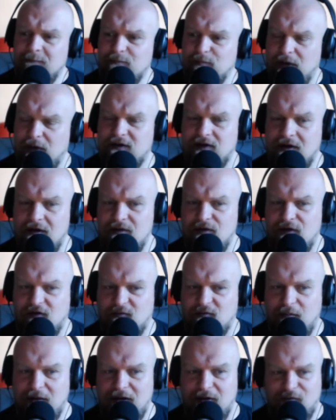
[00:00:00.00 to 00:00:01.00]
But
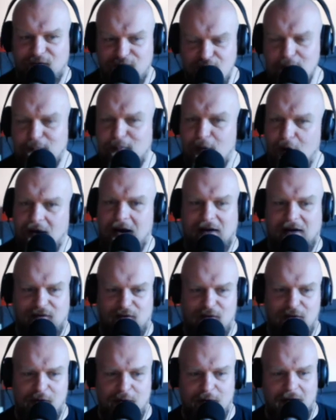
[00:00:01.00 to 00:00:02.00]
there's been a few podcasts
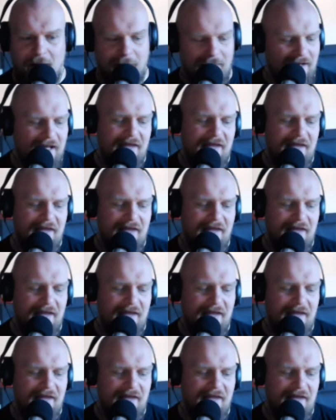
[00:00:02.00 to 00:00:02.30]
out there, I mean,